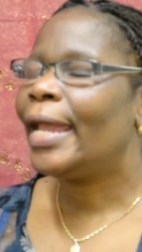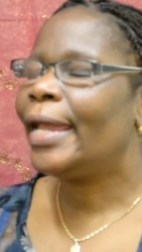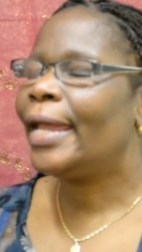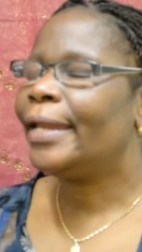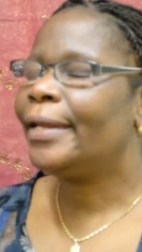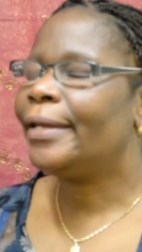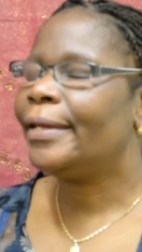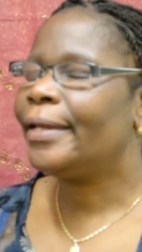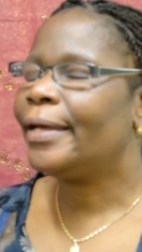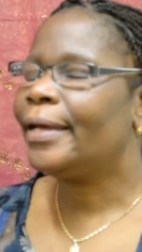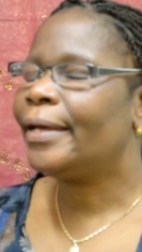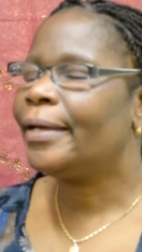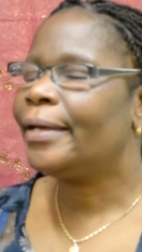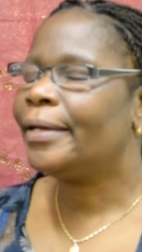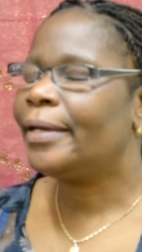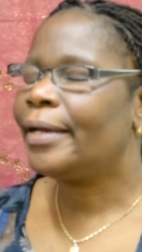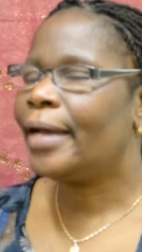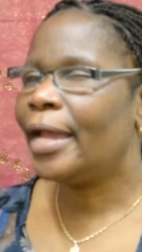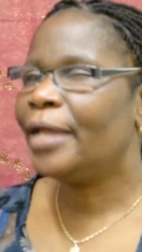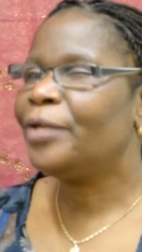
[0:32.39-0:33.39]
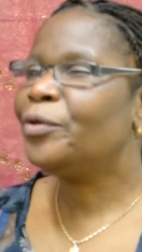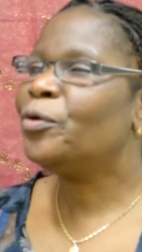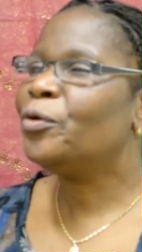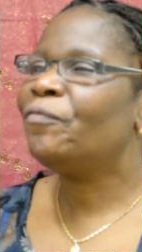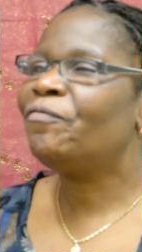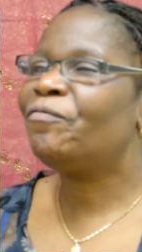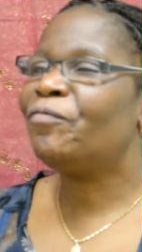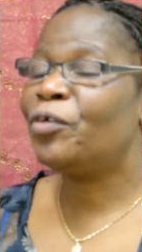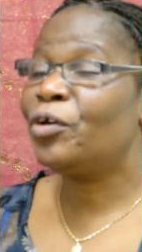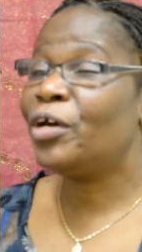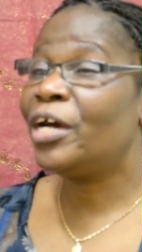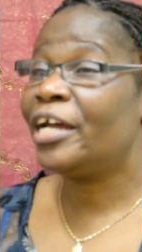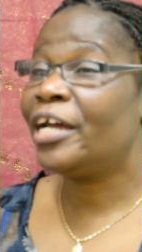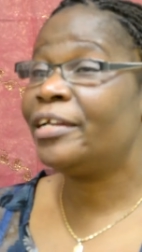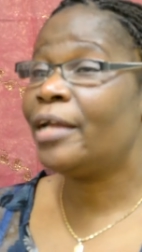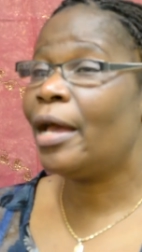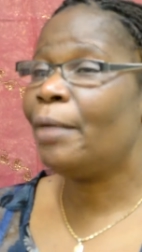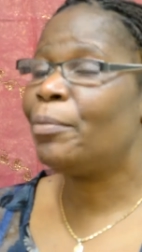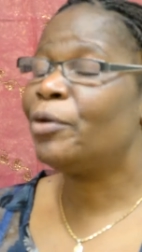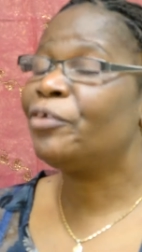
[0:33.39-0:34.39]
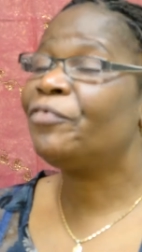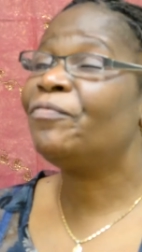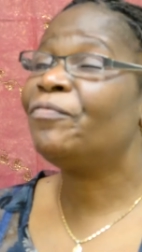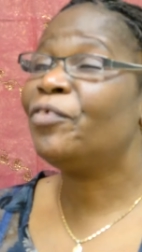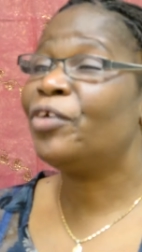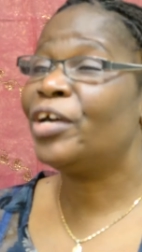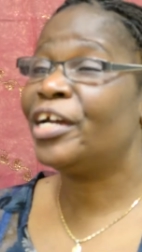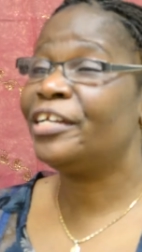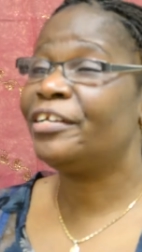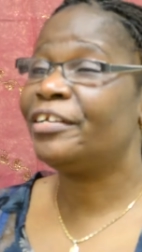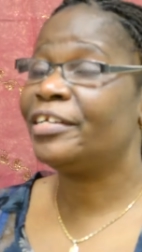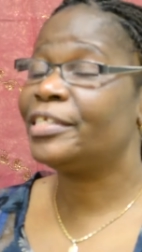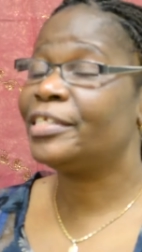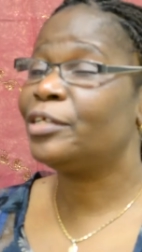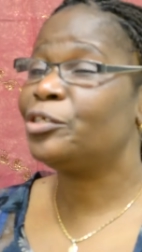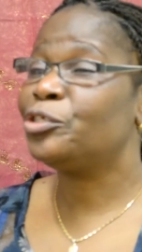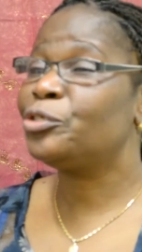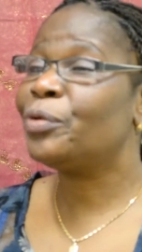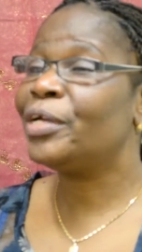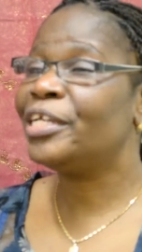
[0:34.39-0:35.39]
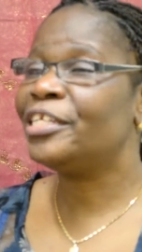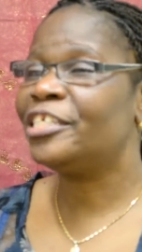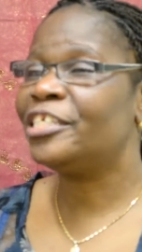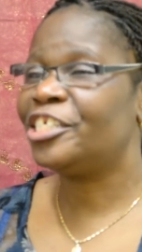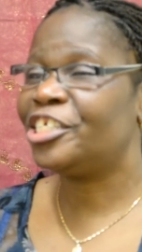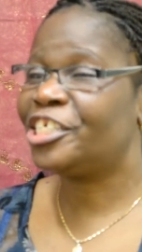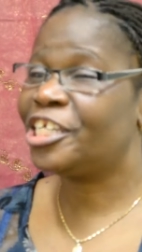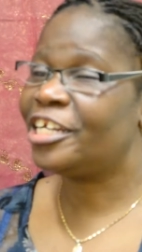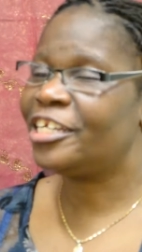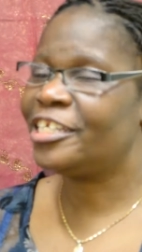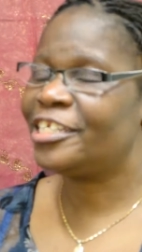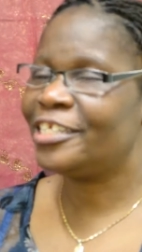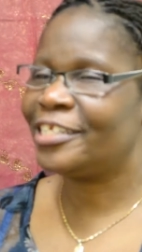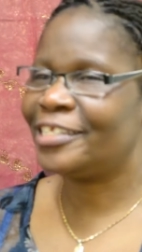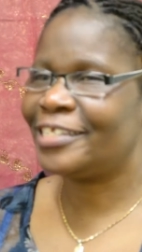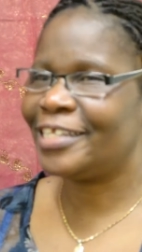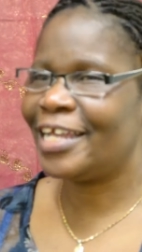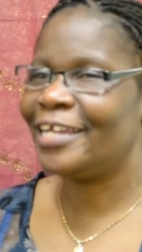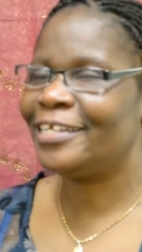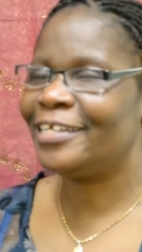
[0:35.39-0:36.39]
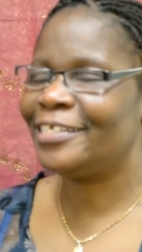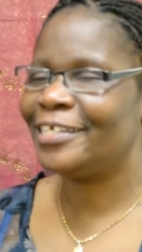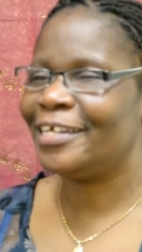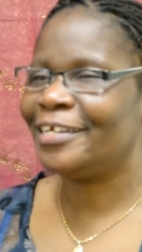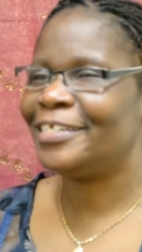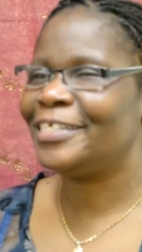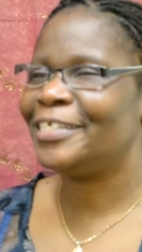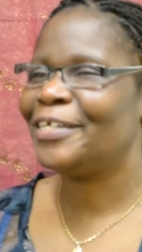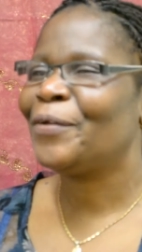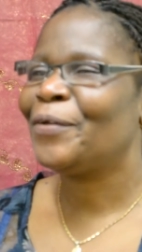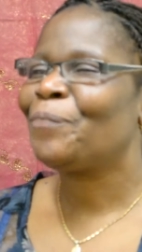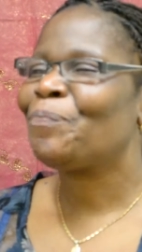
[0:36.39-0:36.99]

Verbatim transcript: And uh, I know four, about 420 charities entered,